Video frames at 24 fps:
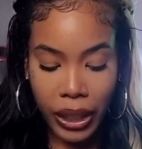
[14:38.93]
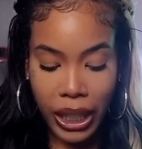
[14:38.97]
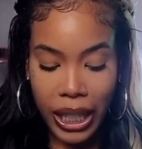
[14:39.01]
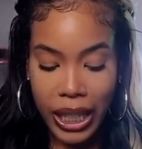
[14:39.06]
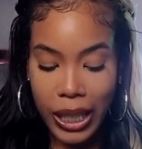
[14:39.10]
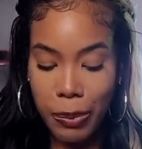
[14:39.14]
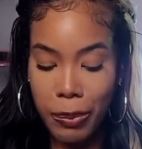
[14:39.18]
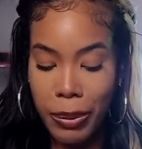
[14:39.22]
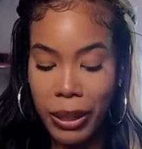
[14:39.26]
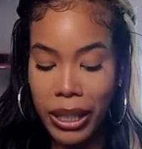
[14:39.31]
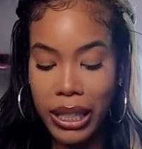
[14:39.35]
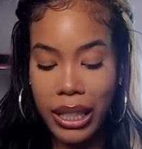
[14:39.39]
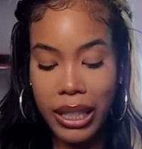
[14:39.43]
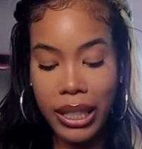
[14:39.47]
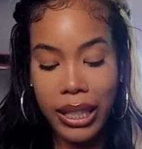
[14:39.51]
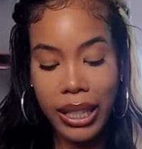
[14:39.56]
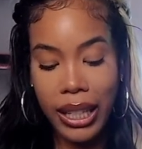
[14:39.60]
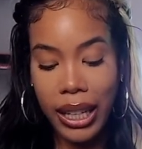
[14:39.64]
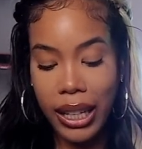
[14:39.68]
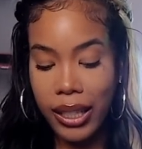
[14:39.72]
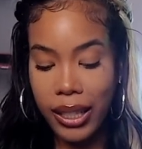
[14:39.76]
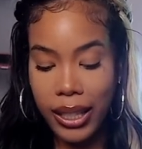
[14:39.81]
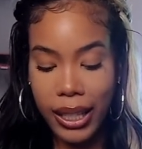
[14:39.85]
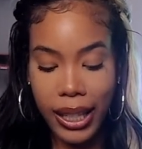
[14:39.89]
It's been
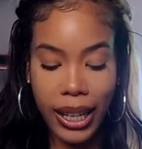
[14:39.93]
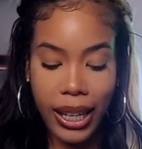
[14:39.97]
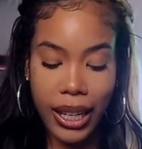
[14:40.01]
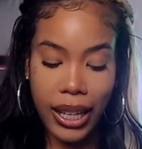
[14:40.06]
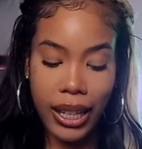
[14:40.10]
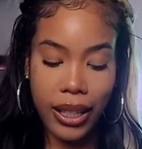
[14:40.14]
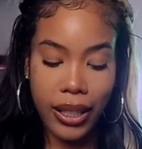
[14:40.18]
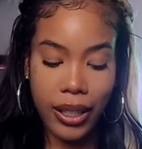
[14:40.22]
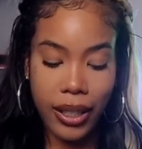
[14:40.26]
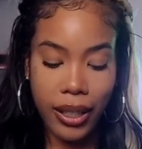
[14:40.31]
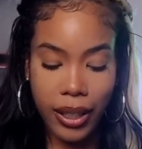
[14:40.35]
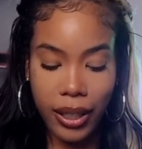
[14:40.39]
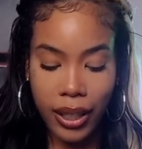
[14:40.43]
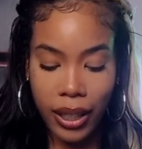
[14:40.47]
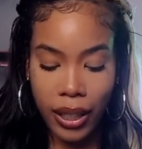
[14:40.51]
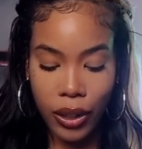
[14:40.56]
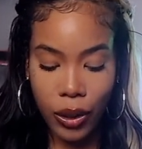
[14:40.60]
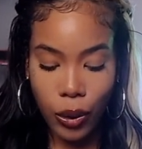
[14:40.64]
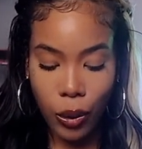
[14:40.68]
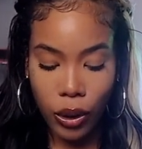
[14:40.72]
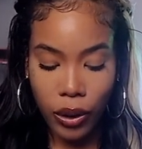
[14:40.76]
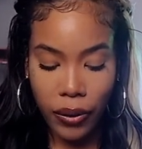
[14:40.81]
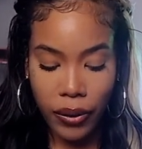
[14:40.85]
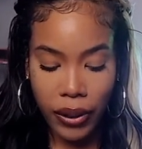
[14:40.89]
6 years
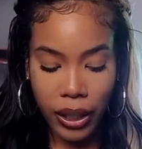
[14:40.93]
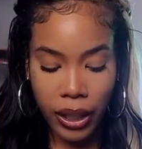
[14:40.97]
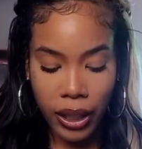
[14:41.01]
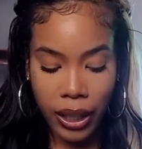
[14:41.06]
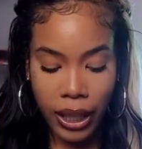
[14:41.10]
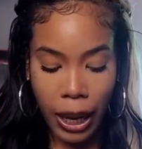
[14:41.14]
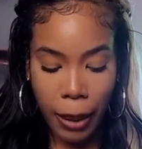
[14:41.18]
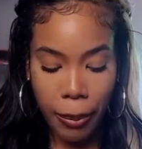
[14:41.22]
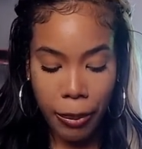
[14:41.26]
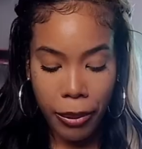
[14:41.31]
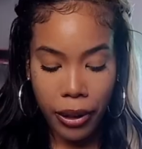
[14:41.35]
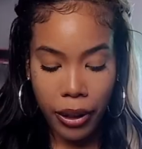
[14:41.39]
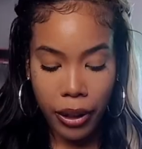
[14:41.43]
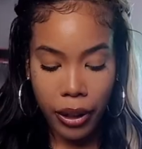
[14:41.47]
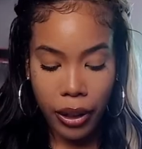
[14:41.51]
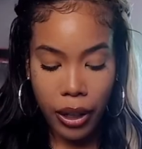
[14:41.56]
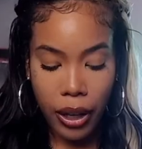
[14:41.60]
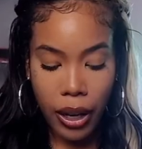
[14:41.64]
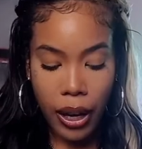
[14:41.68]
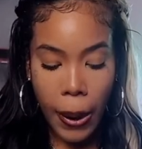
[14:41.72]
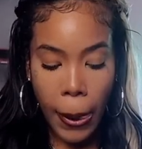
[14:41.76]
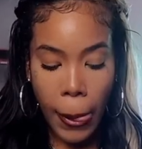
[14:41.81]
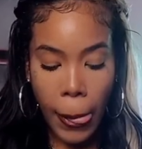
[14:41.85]
since all of this has happened.